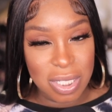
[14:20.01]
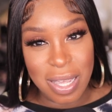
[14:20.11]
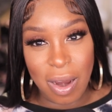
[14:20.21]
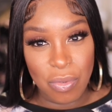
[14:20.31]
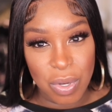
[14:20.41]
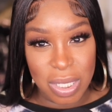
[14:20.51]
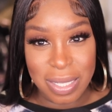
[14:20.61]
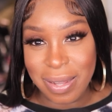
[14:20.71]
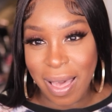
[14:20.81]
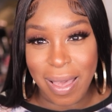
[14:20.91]
not
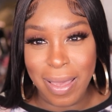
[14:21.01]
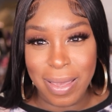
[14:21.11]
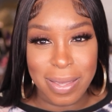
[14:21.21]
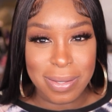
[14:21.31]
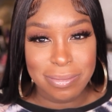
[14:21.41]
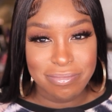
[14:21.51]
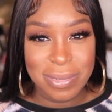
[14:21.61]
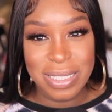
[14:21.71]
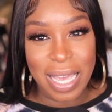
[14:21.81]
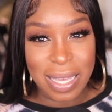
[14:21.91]
really like
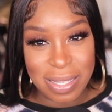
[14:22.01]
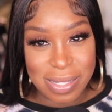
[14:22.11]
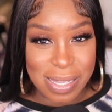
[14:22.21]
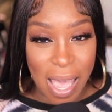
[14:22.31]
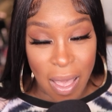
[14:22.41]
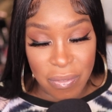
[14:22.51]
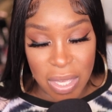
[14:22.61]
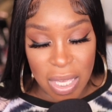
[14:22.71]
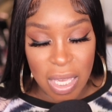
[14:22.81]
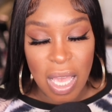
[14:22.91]
tech
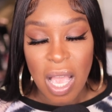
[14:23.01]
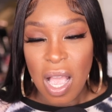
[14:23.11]
savvy,